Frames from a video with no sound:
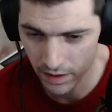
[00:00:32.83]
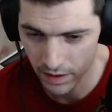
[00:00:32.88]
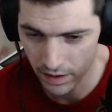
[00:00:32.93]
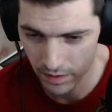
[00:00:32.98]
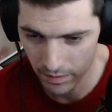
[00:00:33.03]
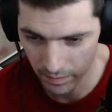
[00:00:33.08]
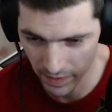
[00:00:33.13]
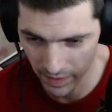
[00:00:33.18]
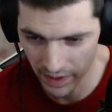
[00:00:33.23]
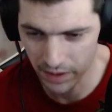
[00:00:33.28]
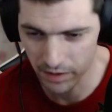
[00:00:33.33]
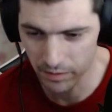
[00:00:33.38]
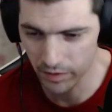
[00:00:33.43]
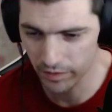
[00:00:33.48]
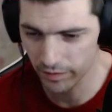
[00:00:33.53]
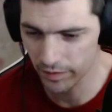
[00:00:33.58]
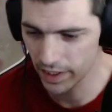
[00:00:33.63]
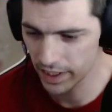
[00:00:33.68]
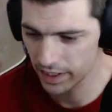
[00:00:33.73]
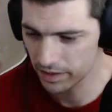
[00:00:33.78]
Met some new
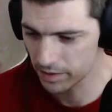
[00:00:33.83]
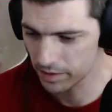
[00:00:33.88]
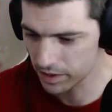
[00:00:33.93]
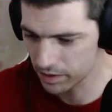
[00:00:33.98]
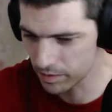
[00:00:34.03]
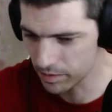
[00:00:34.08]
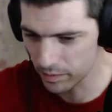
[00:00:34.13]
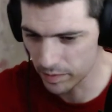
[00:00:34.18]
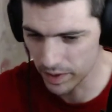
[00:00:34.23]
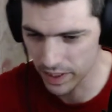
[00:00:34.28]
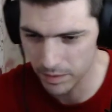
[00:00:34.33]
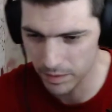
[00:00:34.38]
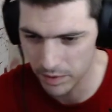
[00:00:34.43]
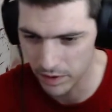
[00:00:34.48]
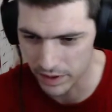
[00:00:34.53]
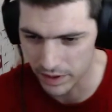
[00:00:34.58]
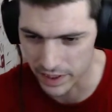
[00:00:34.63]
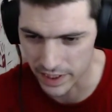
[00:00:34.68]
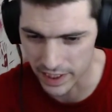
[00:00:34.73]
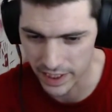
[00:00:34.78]
friends, met some new people,
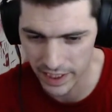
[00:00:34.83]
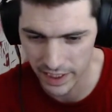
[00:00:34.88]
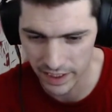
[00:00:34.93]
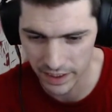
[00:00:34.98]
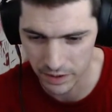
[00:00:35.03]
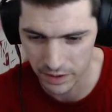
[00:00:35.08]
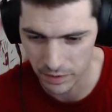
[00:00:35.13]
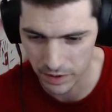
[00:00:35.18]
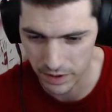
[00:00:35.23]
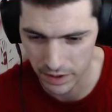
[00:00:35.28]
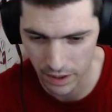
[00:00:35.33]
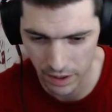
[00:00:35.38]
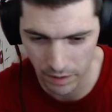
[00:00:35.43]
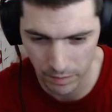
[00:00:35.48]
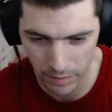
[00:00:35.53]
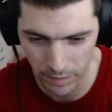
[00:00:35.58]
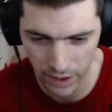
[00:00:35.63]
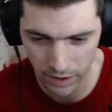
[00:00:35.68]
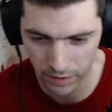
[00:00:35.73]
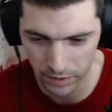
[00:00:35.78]
let's get it. That's what it's all
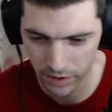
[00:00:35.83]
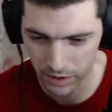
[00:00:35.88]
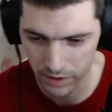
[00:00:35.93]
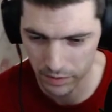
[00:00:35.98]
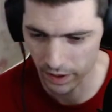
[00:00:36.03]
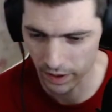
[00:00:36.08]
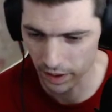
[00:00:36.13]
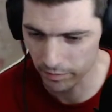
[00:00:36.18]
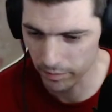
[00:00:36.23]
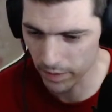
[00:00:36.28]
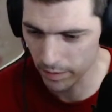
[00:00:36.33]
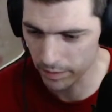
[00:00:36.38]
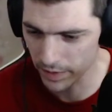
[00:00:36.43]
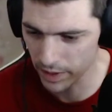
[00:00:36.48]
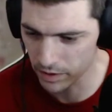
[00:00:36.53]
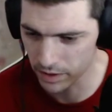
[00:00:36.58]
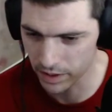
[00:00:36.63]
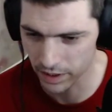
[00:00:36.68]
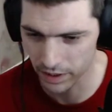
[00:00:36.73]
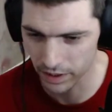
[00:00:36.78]
about. That's what I love about
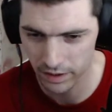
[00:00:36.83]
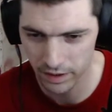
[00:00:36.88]
music.